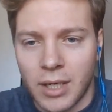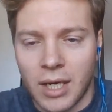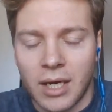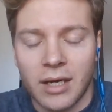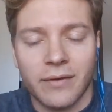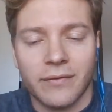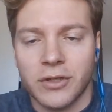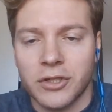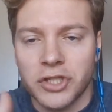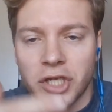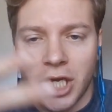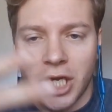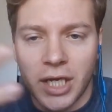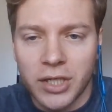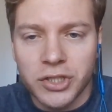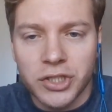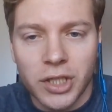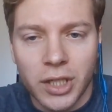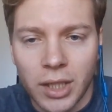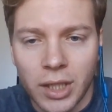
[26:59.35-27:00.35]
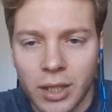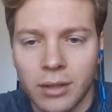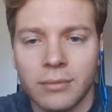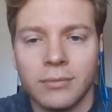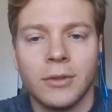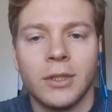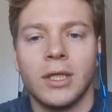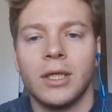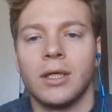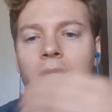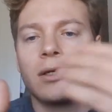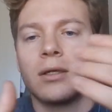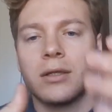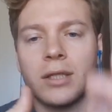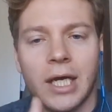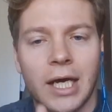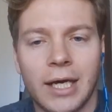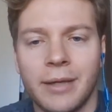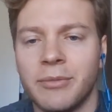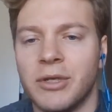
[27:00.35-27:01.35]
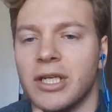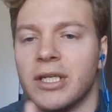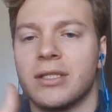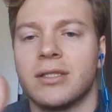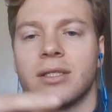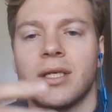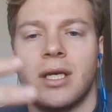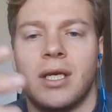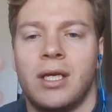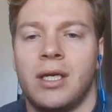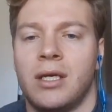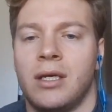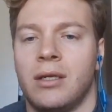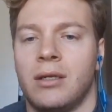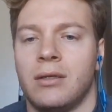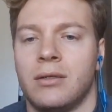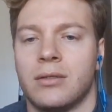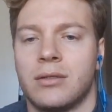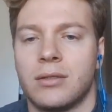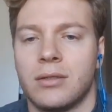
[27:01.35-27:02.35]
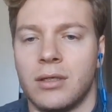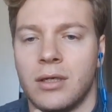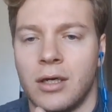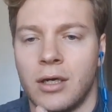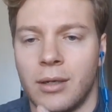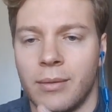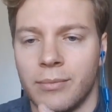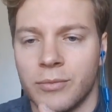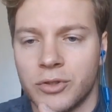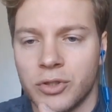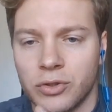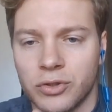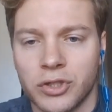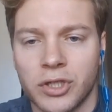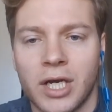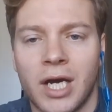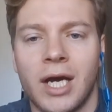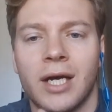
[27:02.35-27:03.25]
out of the changing climate and social